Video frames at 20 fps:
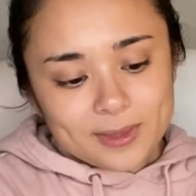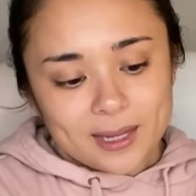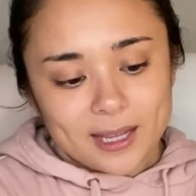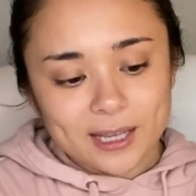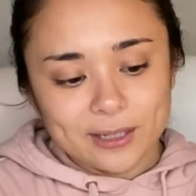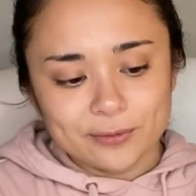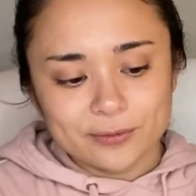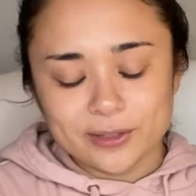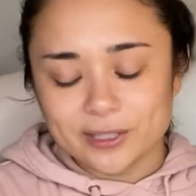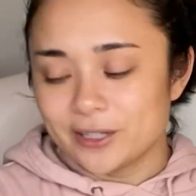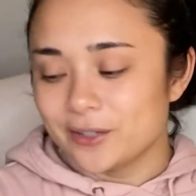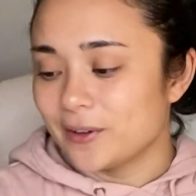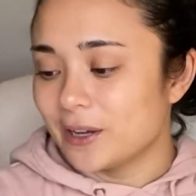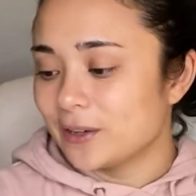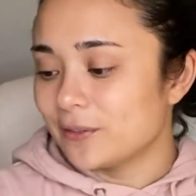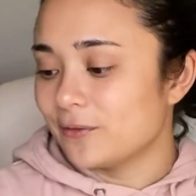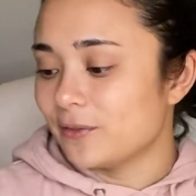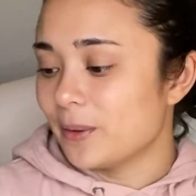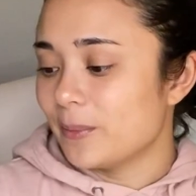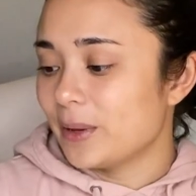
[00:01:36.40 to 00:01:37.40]
And for the
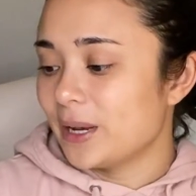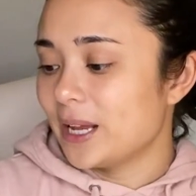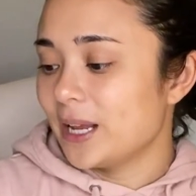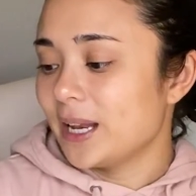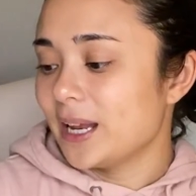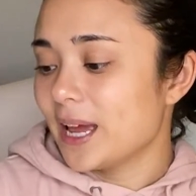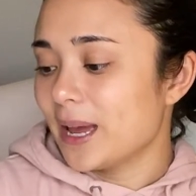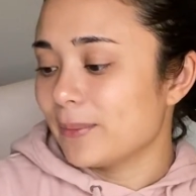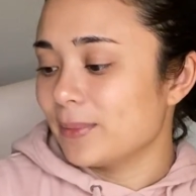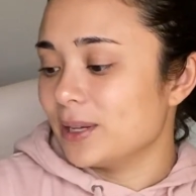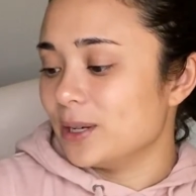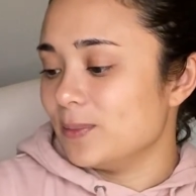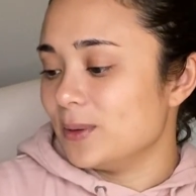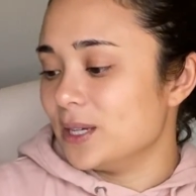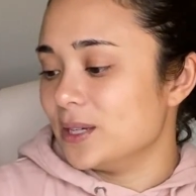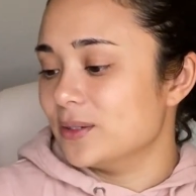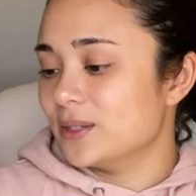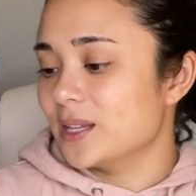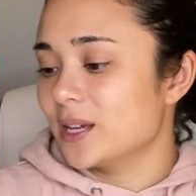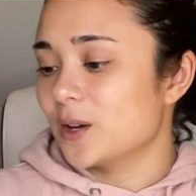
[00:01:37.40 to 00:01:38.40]
Divine Feminine, I'm going to be
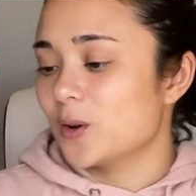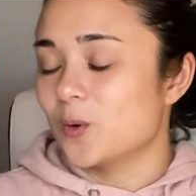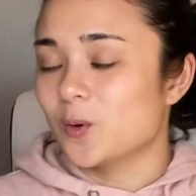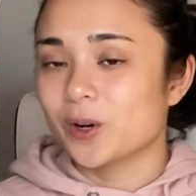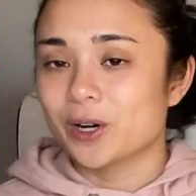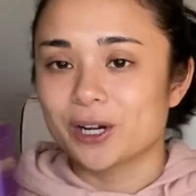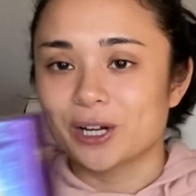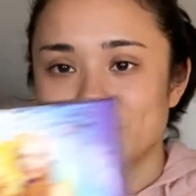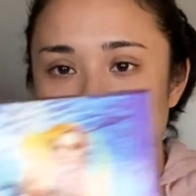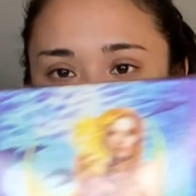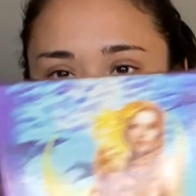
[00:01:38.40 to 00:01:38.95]
using Oracle